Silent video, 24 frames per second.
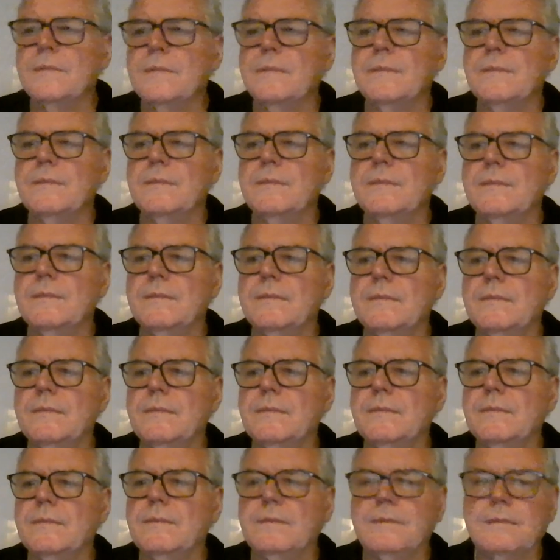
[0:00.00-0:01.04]

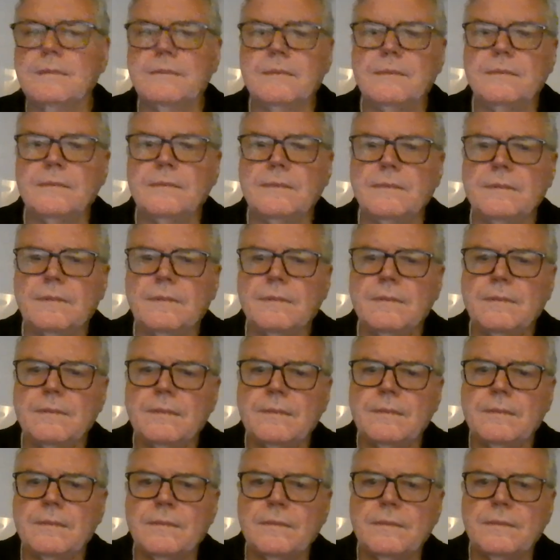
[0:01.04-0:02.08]

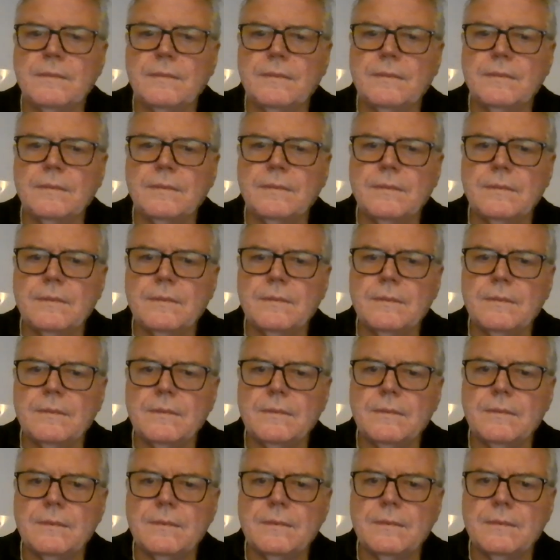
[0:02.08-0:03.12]

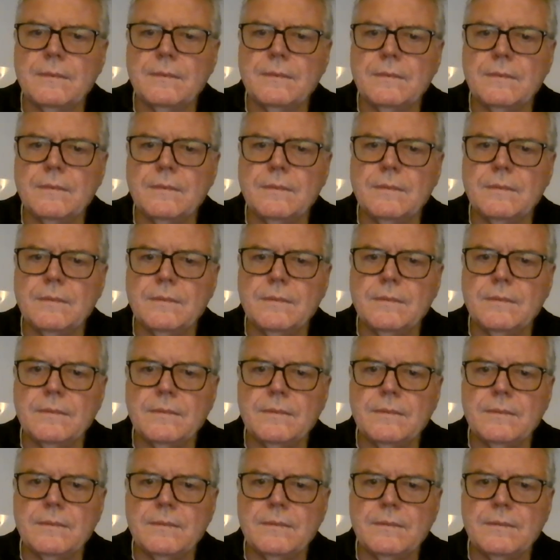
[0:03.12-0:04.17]

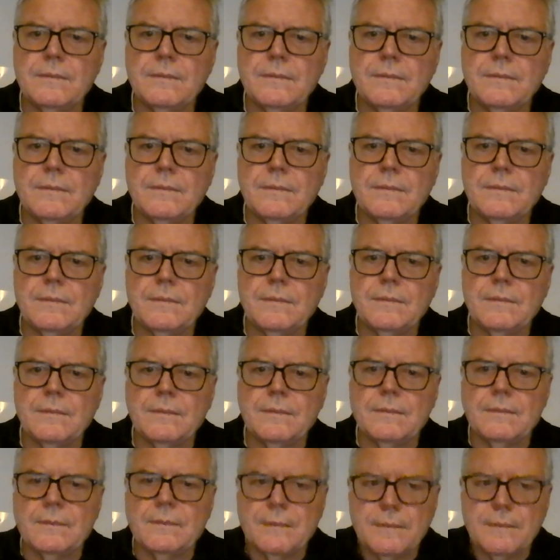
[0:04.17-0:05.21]

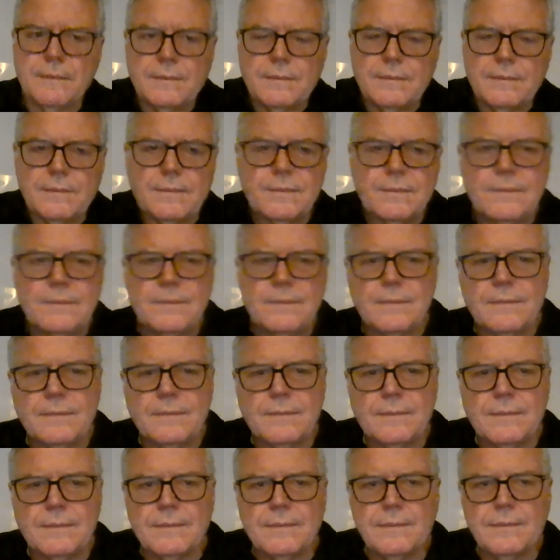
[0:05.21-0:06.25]

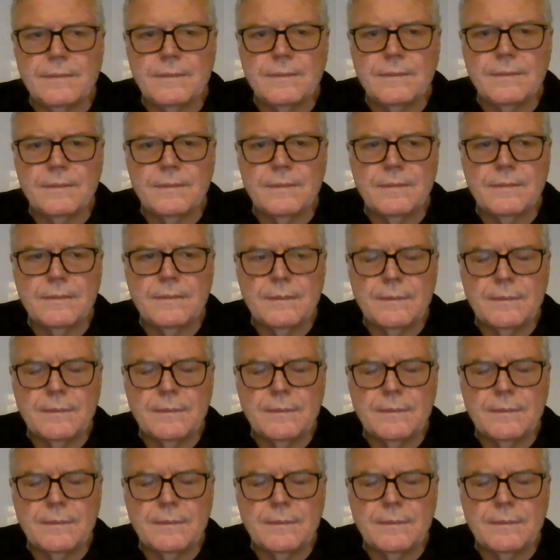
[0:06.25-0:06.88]
(not speaking)